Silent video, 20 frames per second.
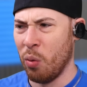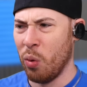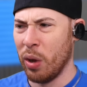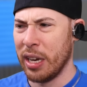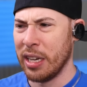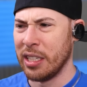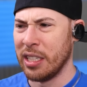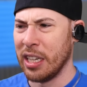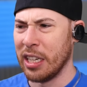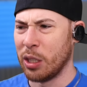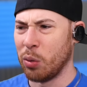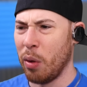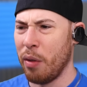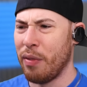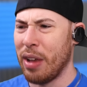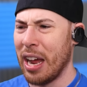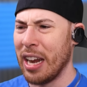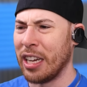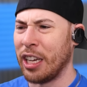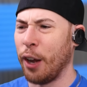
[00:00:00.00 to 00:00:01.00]
What is this? We've
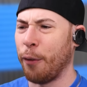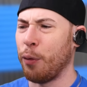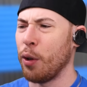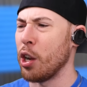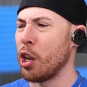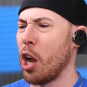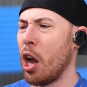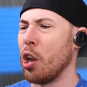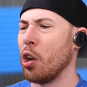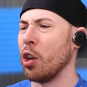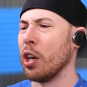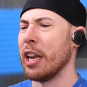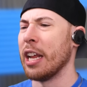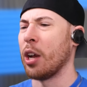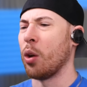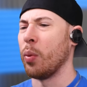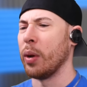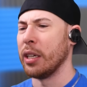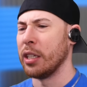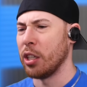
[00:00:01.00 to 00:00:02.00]
got different color
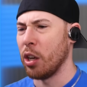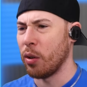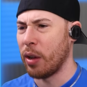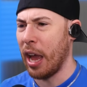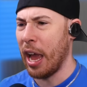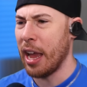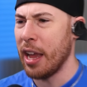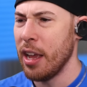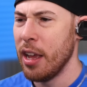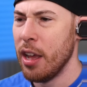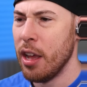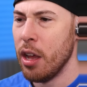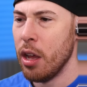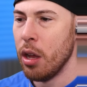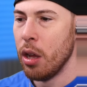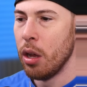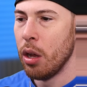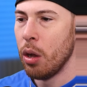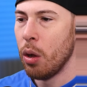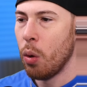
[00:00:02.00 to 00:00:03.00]
liquids. Okay.
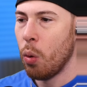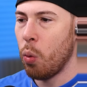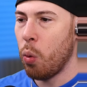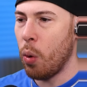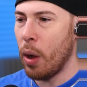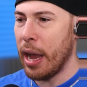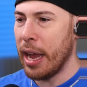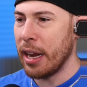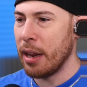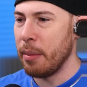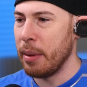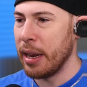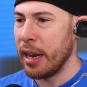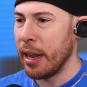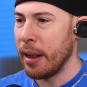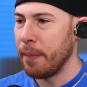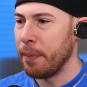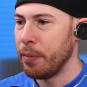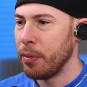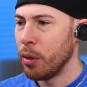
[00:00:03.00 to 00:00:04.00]
Wait a
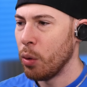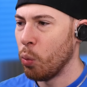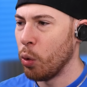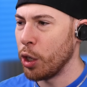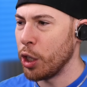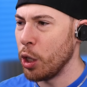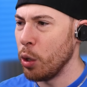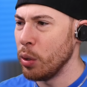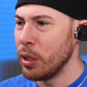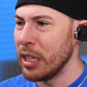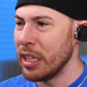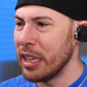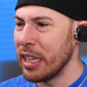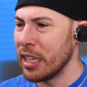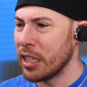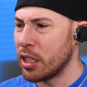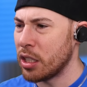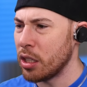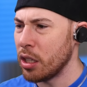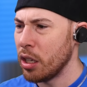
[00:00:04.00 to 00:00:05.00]
minute. We're using
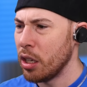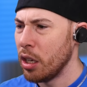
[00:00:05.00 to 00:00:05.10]
this.